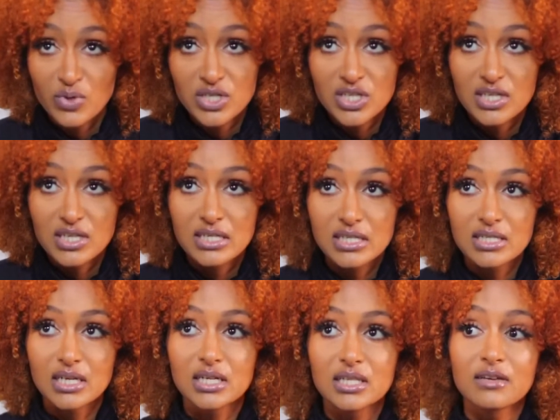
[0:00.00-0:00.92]
which
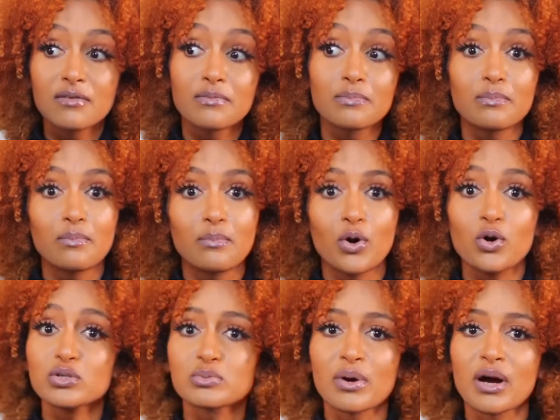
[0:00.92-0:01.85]
is the
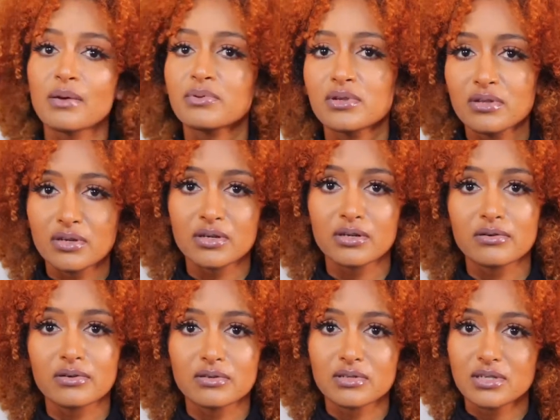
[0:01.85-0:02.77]
most
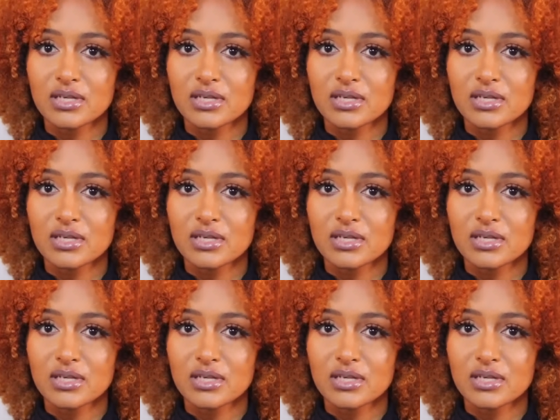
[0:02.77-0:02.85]
popular